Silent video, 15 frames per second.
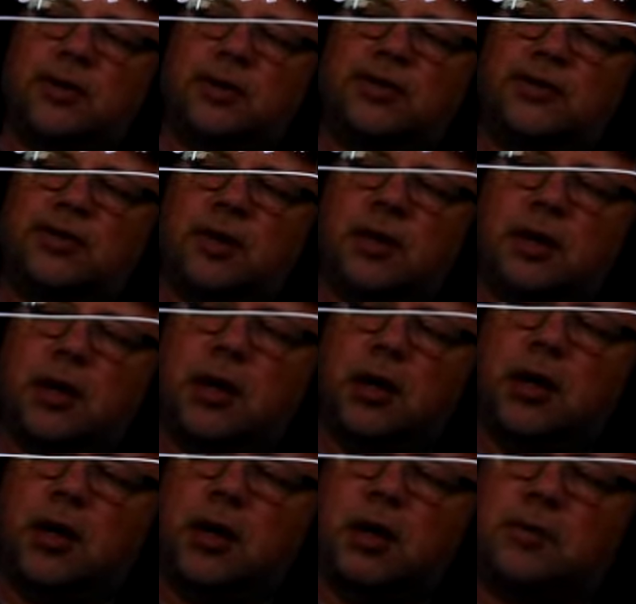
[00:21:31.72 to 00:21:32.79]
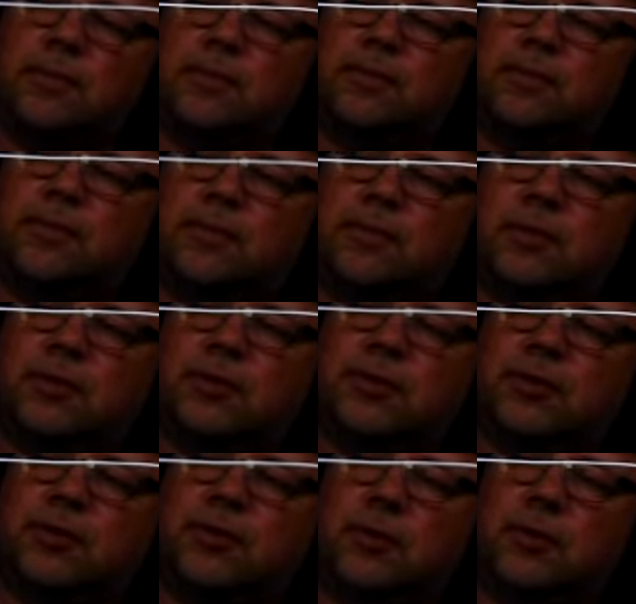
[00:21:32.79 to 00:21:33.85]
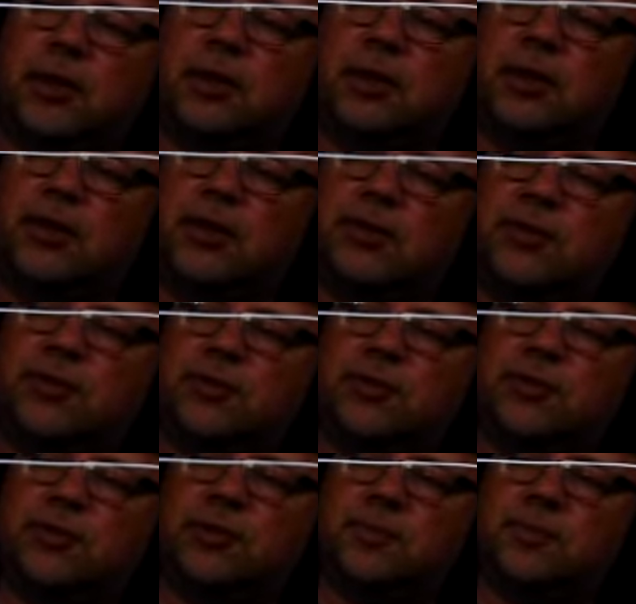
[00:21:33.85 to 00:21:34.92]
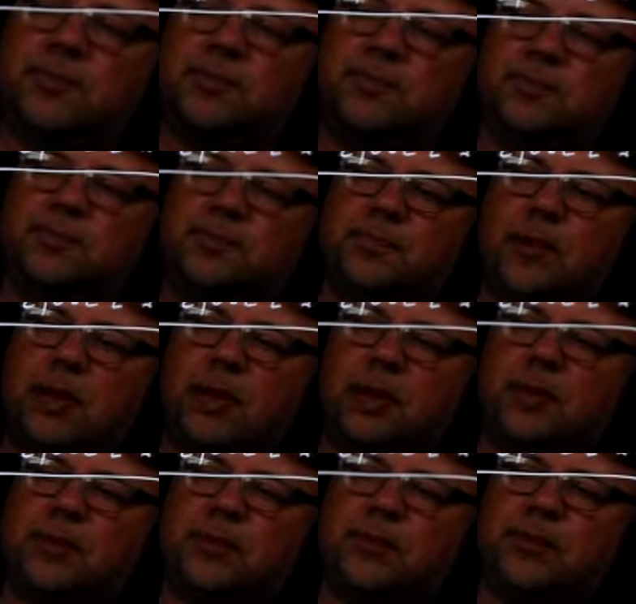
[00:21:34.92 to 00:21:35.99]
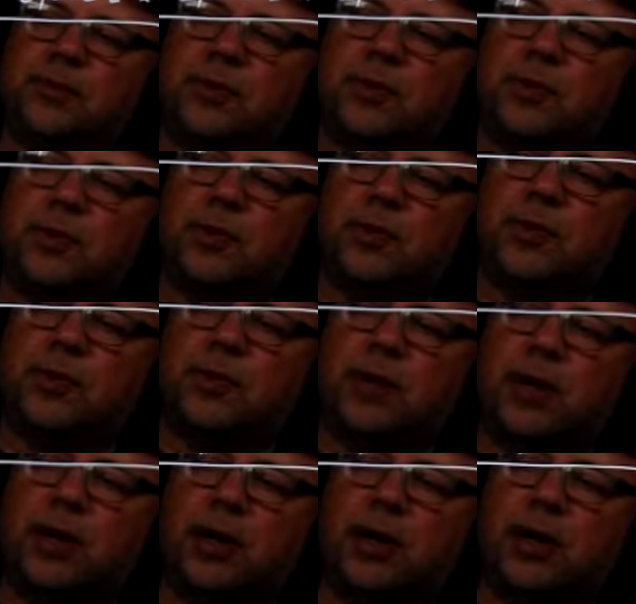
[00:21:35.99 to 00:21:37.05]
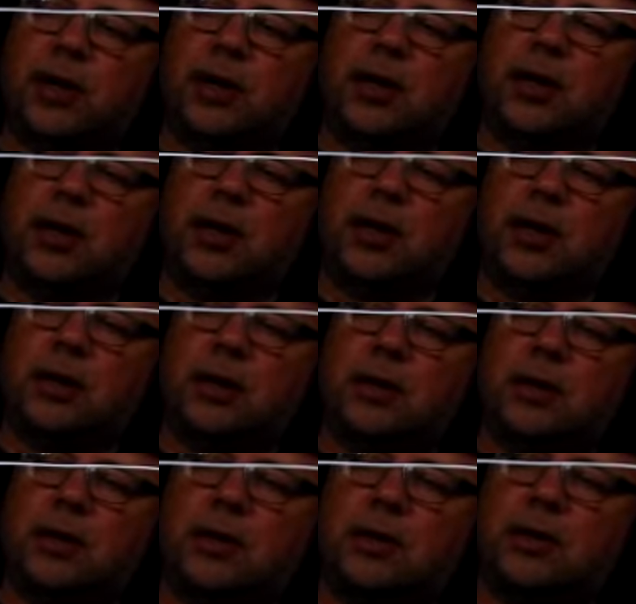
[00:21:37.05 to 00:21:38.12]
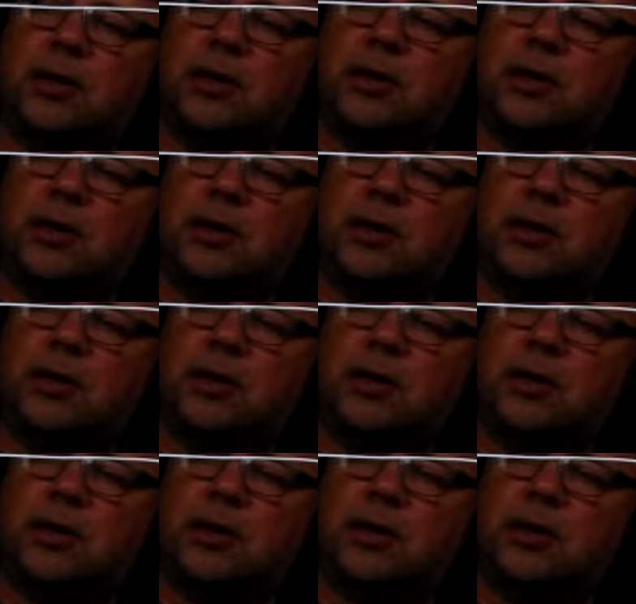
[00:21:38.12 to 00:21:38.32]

is sitting here, is dissipated in this system, in this Y connected